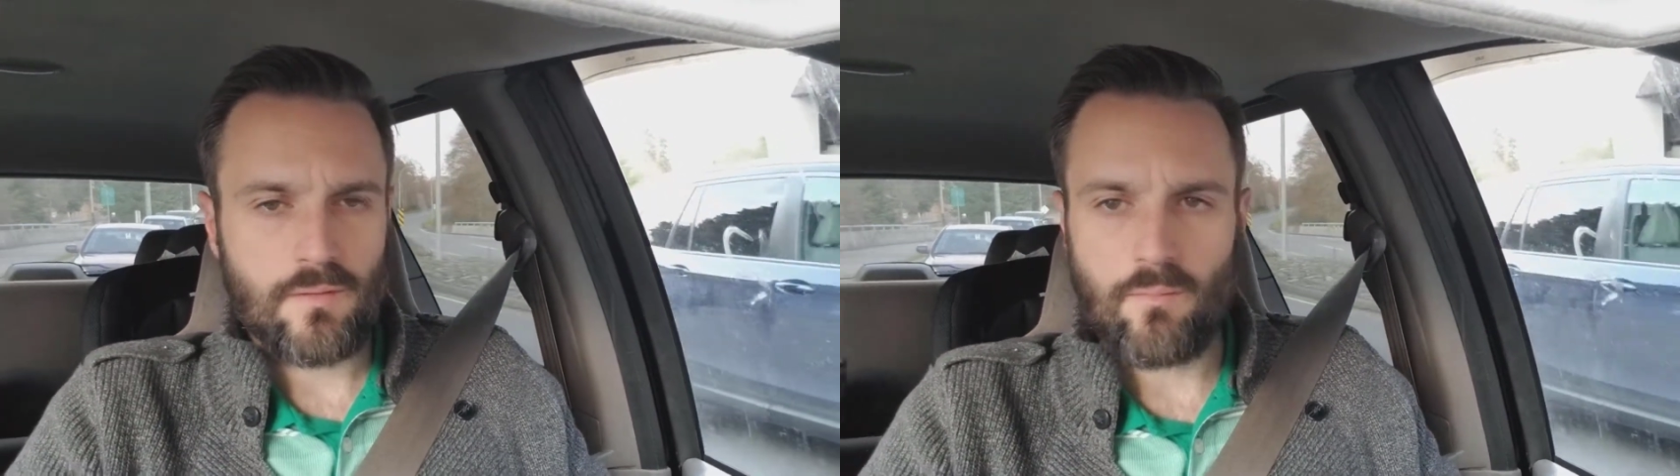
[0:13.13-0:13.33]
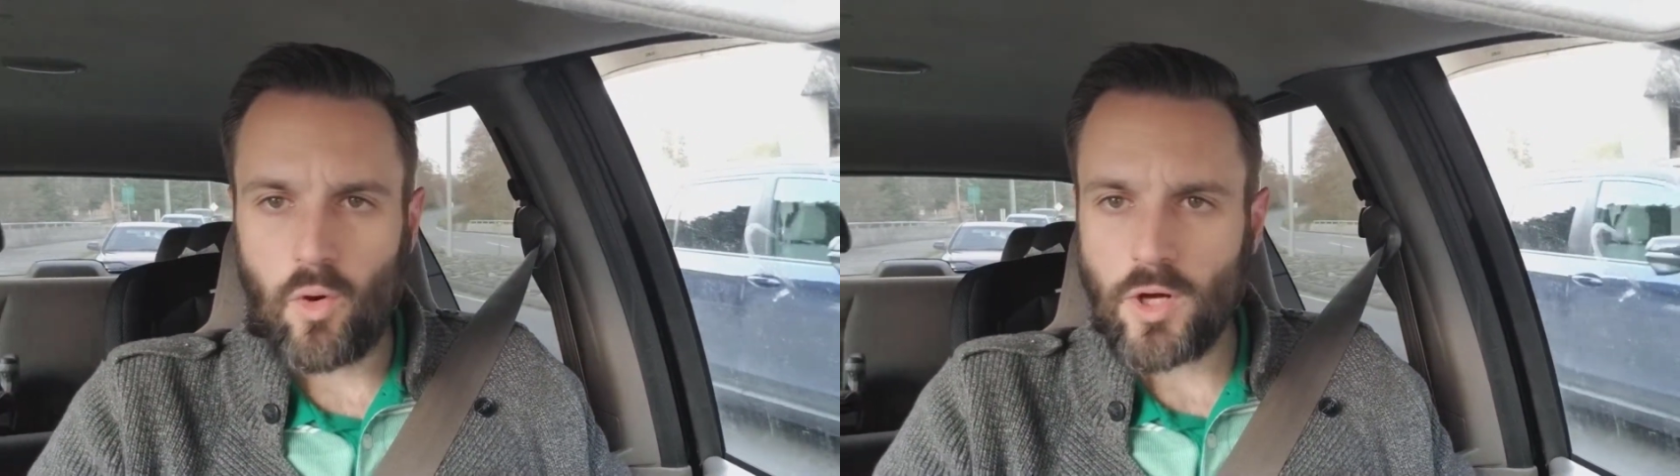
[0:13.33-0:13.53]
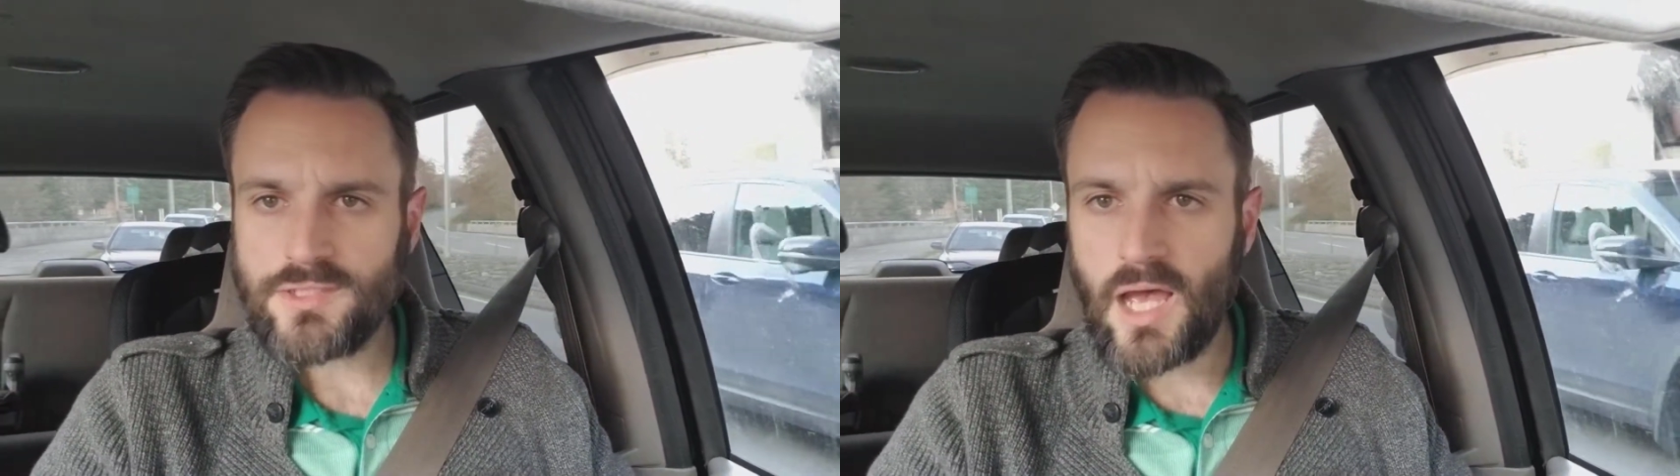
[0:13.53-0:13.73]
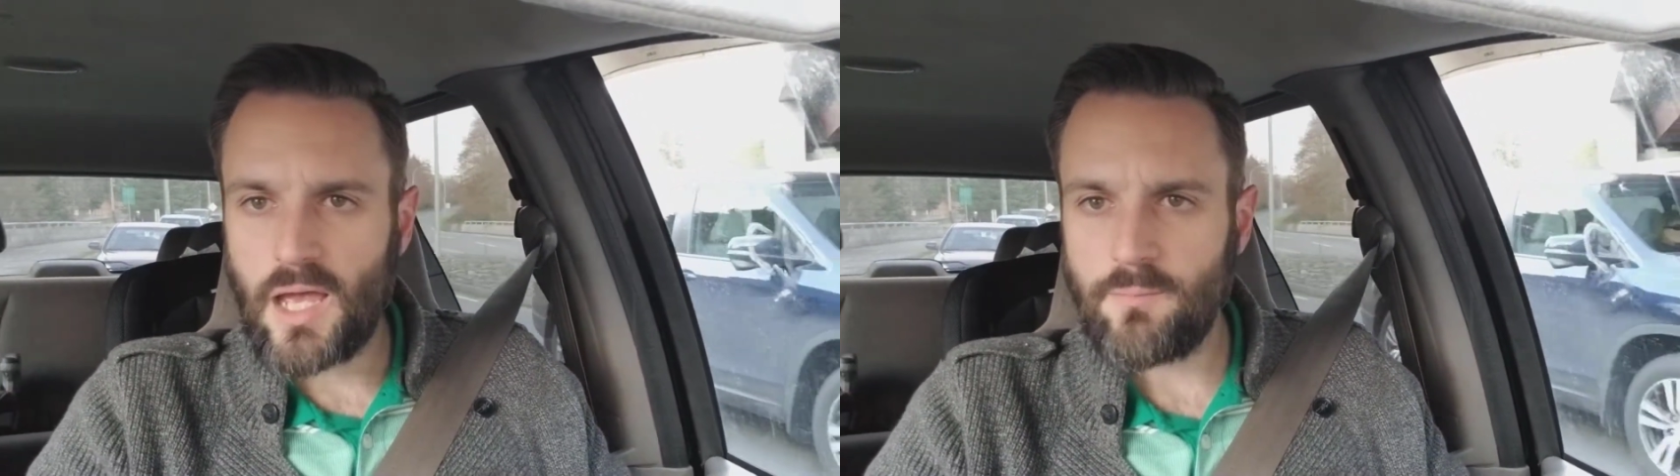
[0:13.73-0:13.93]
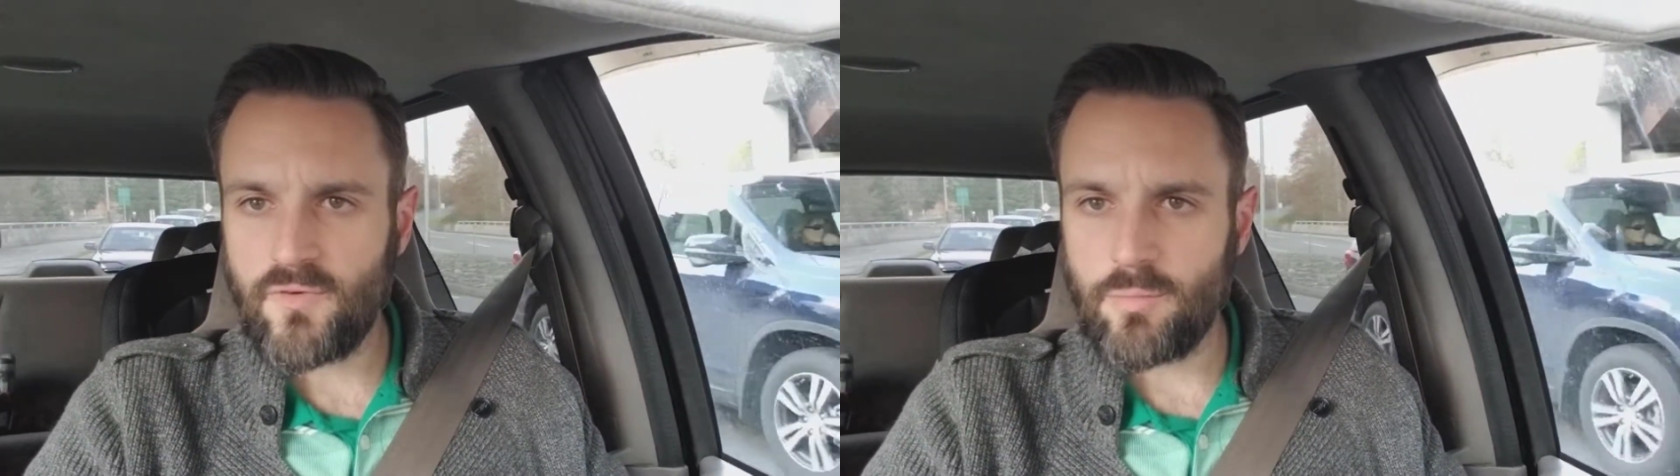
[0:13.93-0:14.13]
More
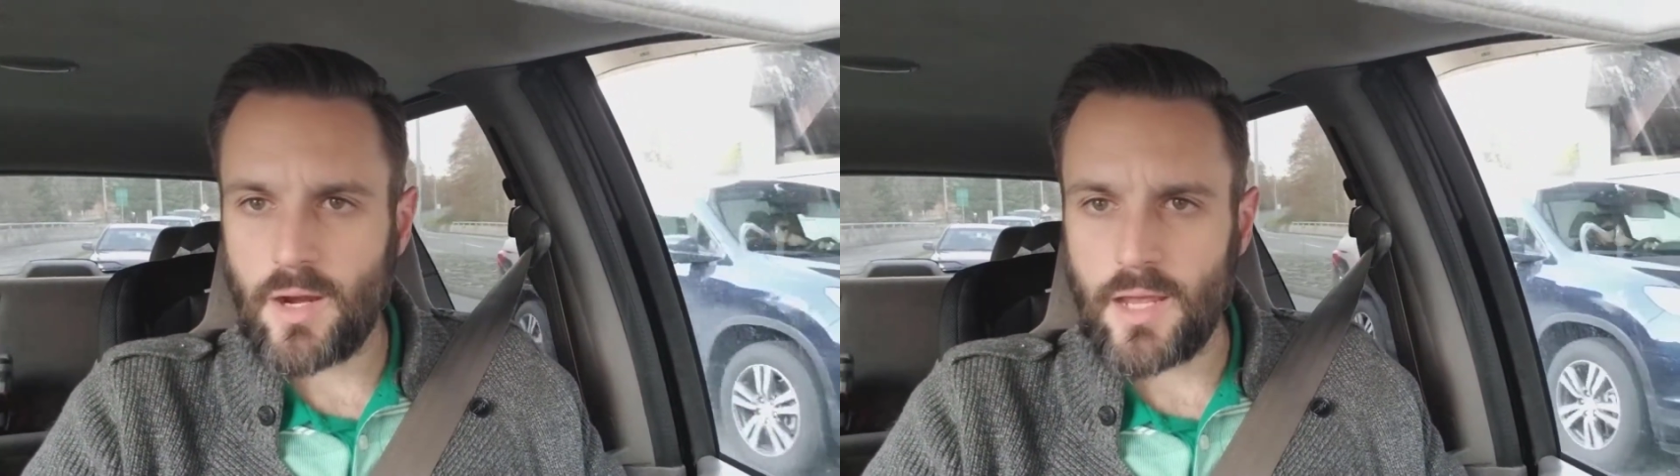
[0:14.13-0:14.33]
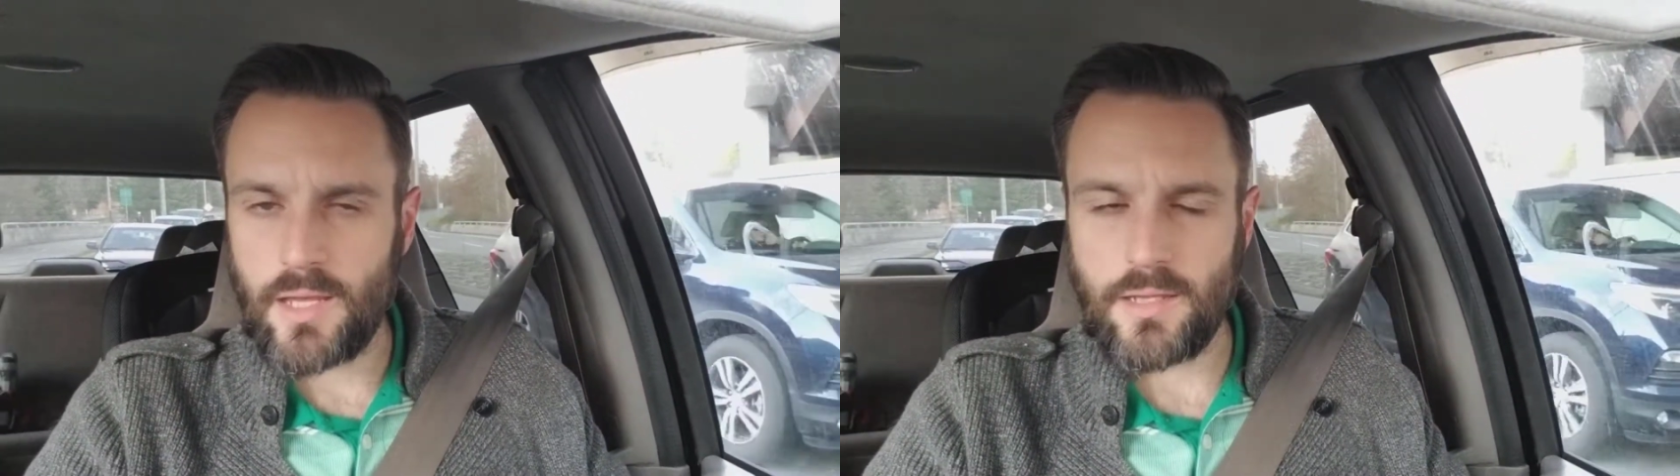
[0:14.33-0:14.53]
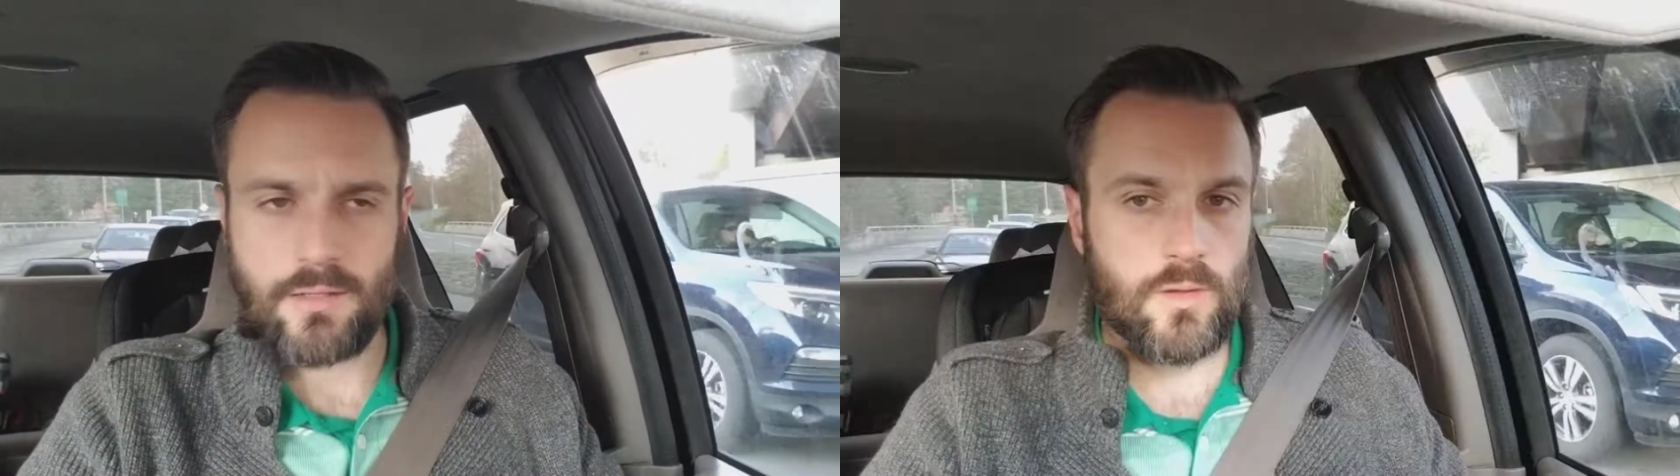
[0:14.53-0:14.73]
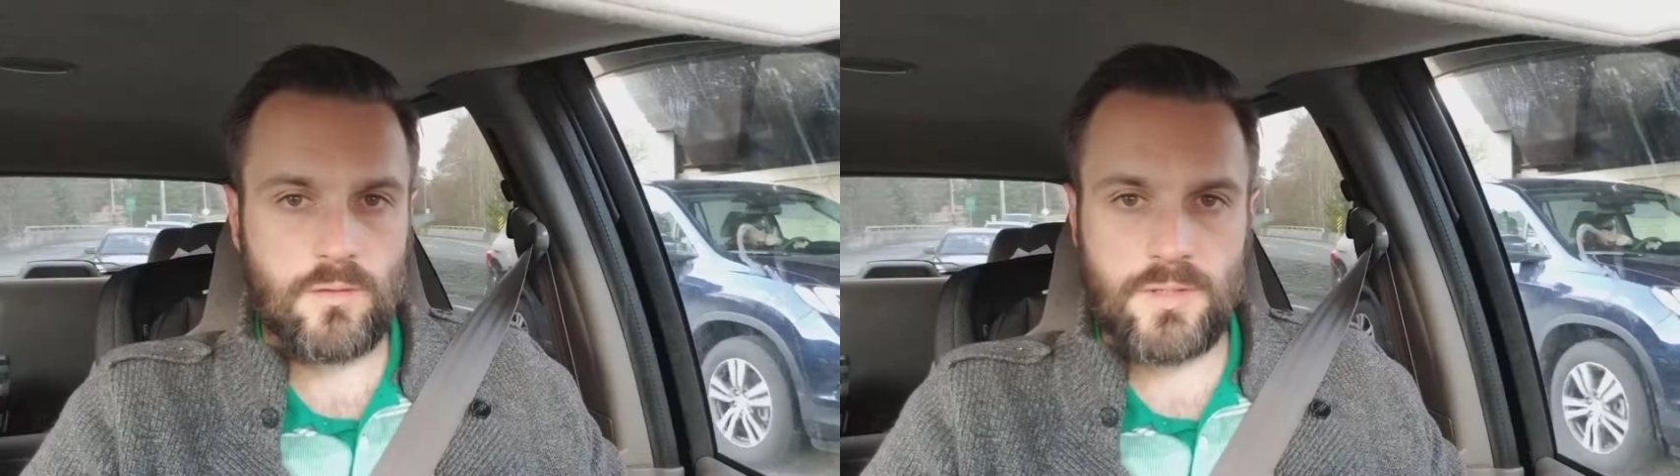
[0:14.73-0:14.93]
time for bread.